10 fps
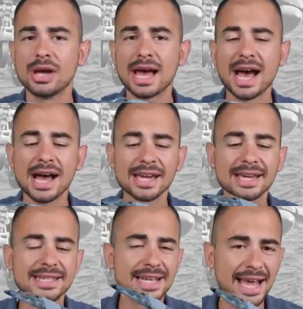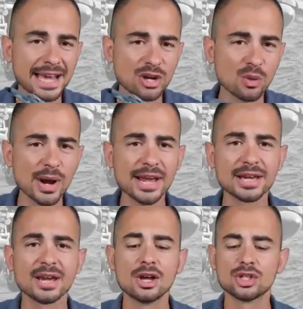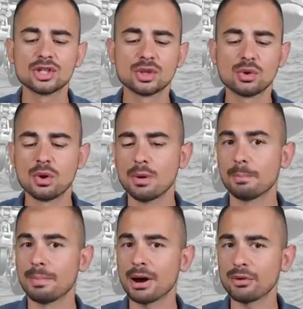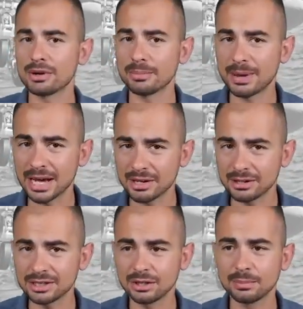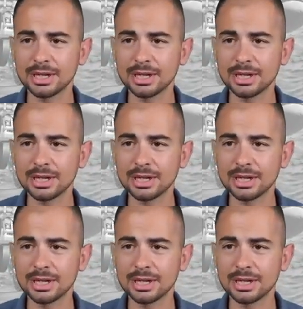high in AOA. So powering back a little